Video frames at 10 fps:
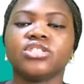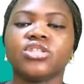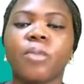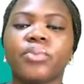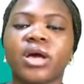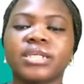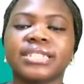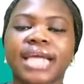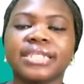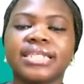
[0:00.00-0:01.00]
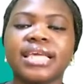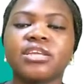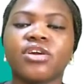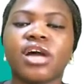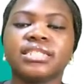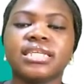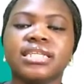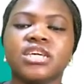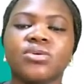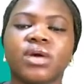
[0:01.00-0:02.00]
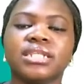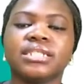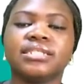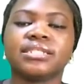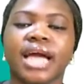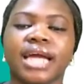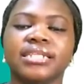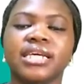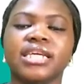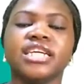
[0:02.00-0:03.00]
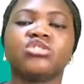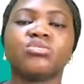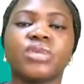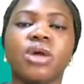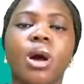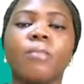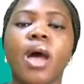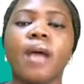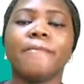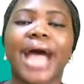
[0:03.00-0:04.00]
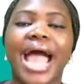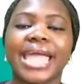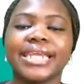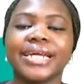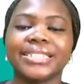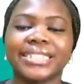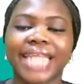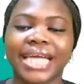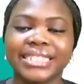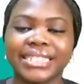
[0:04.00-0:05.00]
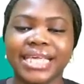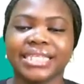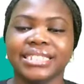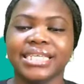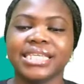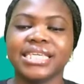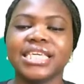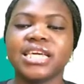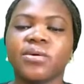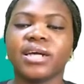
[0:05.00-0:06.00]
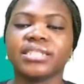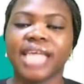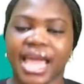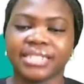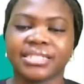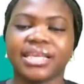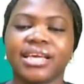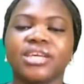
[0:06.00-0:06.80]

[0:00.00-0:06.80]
so plus 19 crossing the equality sign, it will become minus 19 equals X.